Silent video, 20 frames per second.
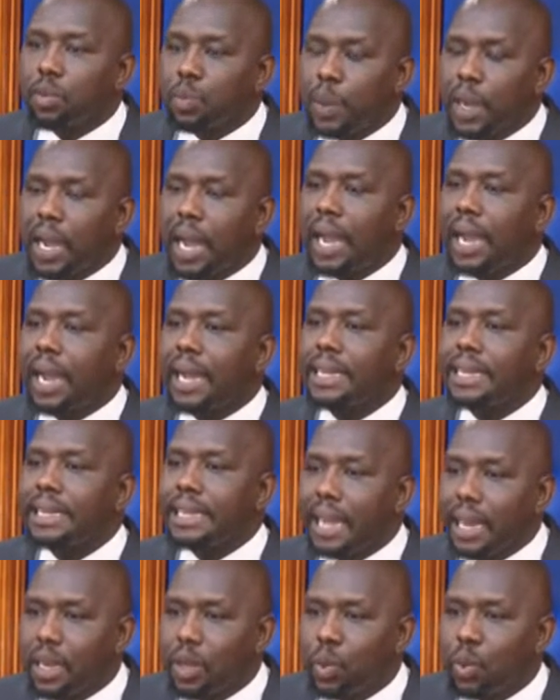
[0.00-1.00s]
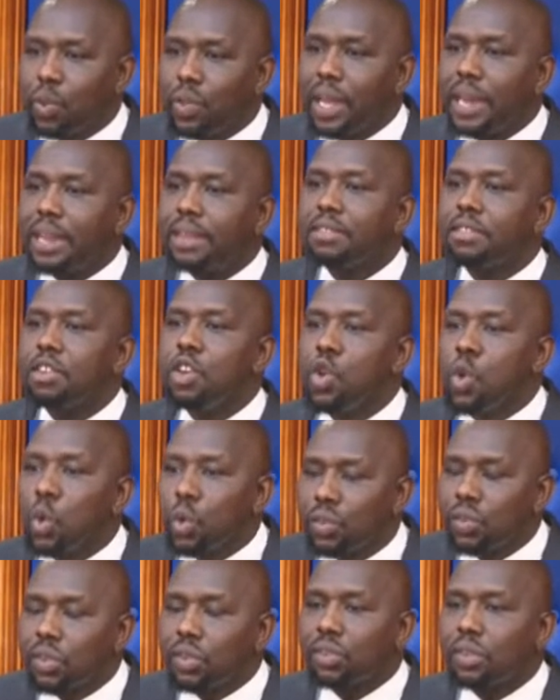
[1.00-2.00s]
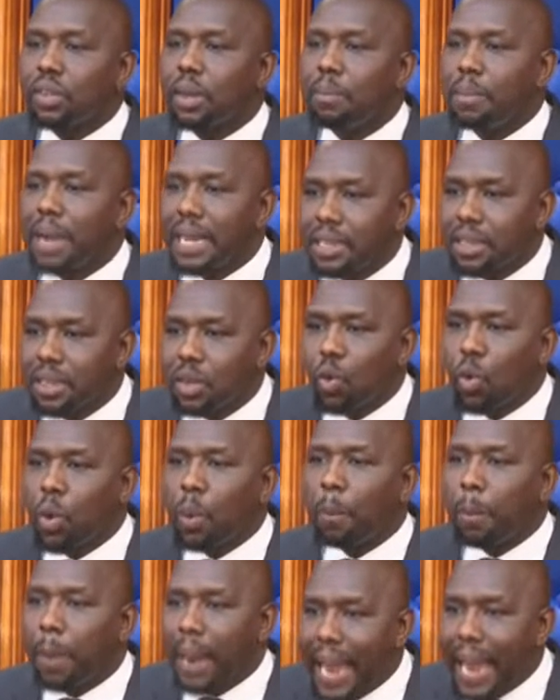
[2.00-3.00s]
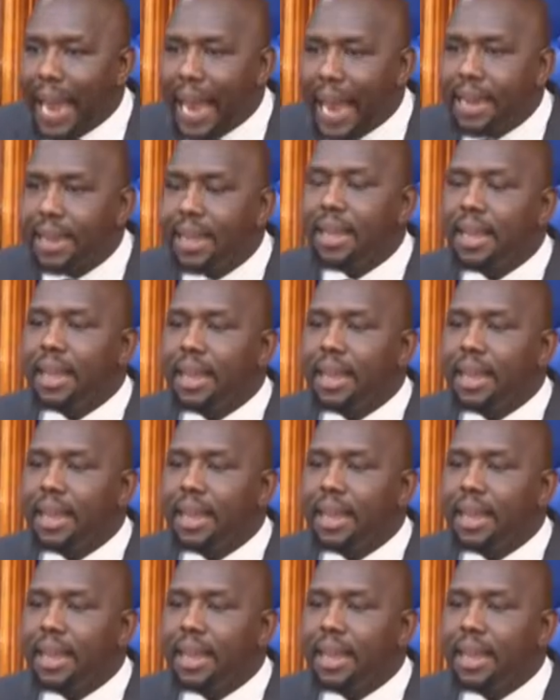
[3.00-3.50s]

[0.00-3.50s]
Speaker, I can tell you there is no systematic or planned